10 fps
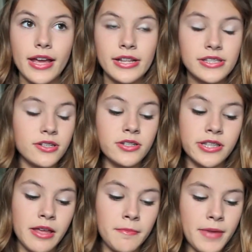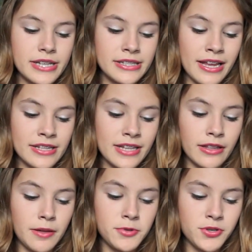It's seriously amazing. It's a
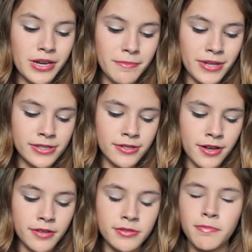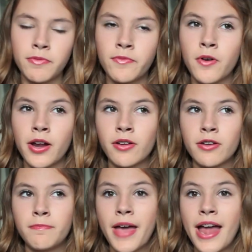lip treatment, so I use it before I go
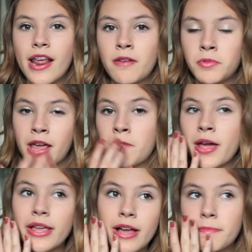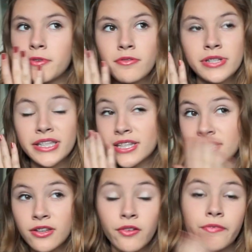to bed, and when I wake up, you
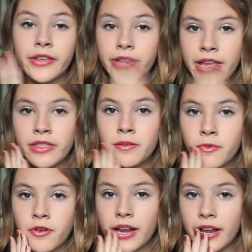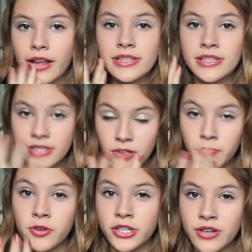still feel it in the morning. It's still
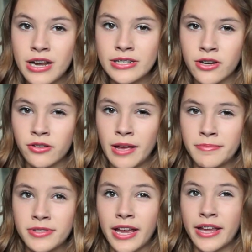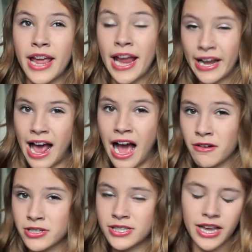moisturizing your lips like 8
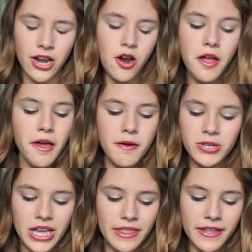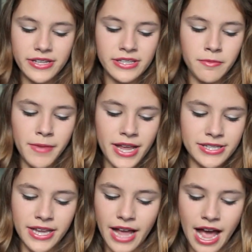hours later, which I think is
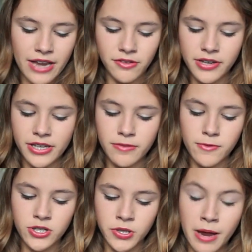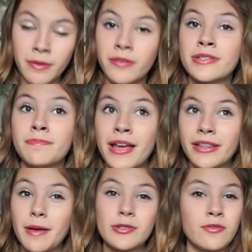amazing. I don't need to moisturize my
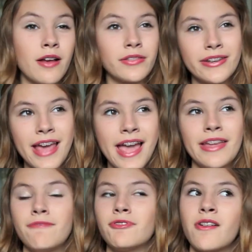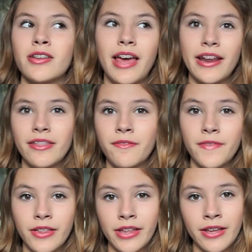lips throughout the day, even though I like the
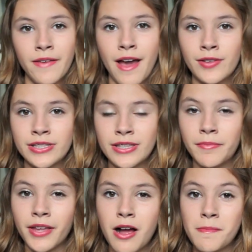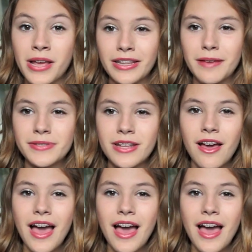feeling of having something on my lips